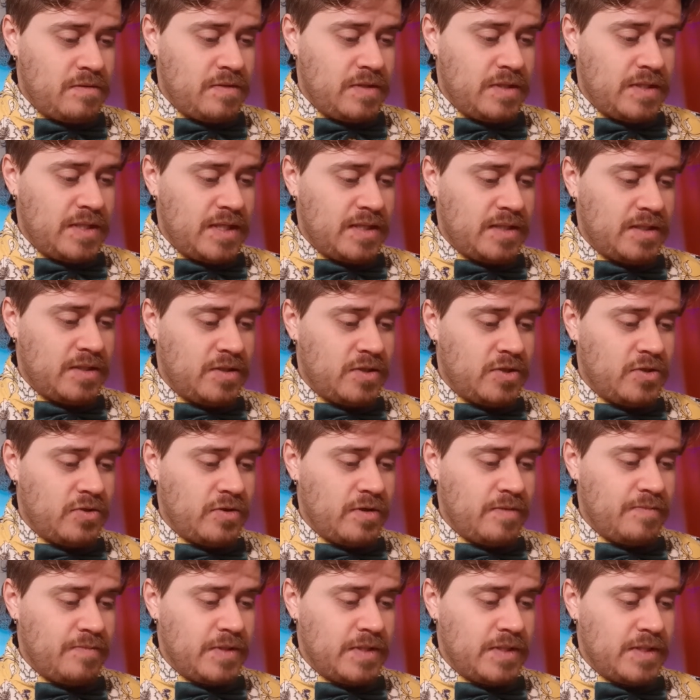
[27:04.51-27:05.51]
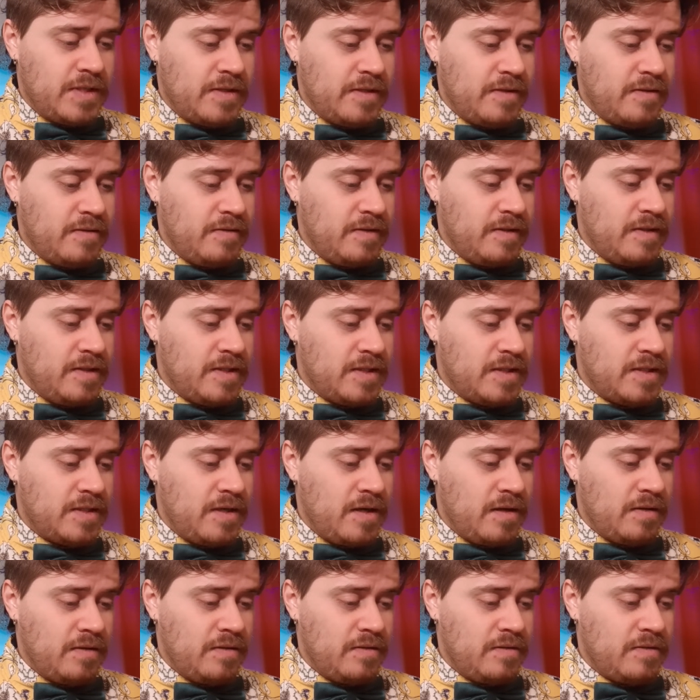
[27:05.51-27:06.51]
The test strip is clearly
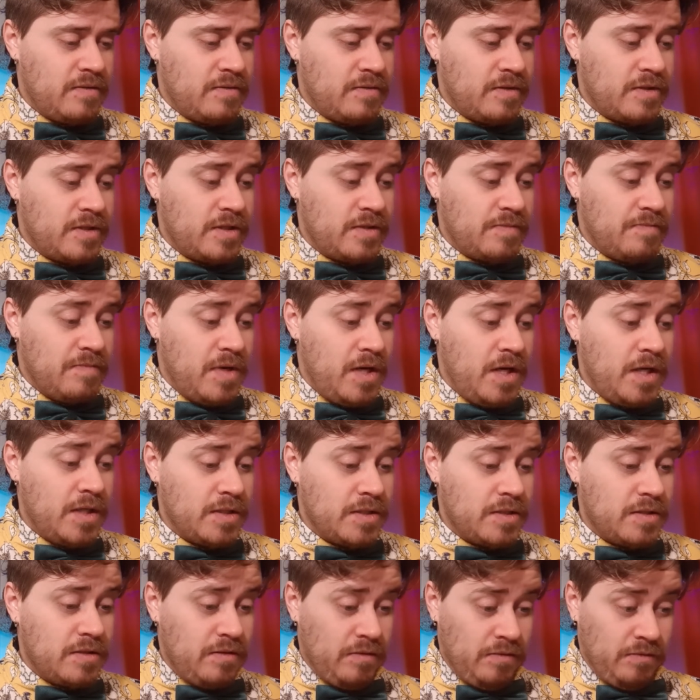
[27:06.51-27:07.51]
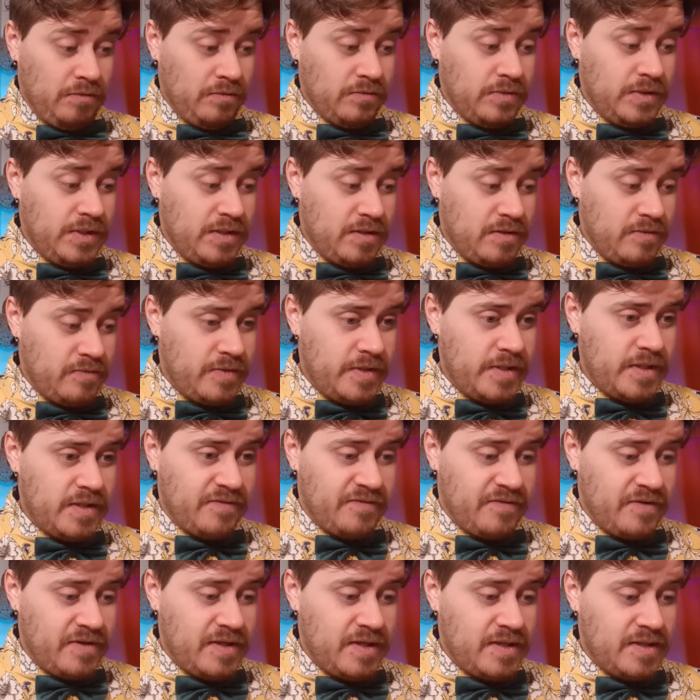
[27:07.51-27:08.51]
discolored or smudged. What's the reason
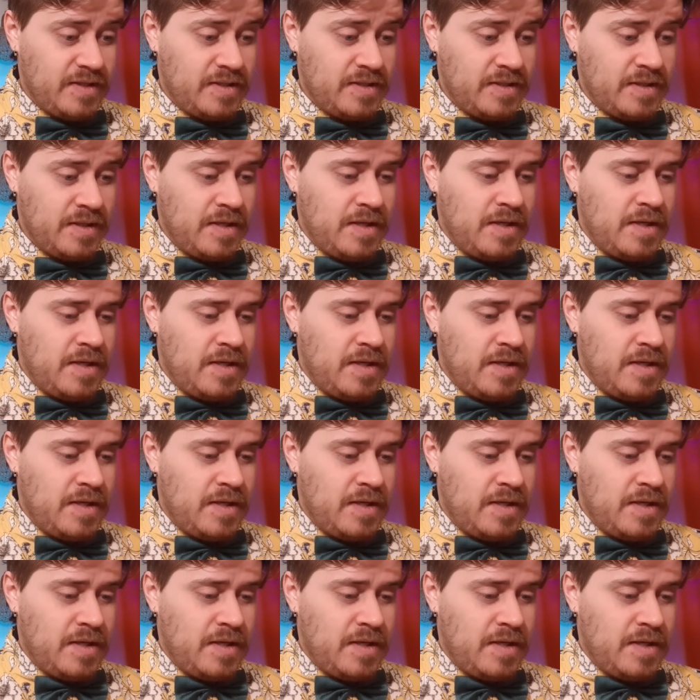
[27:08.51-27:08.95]
for this?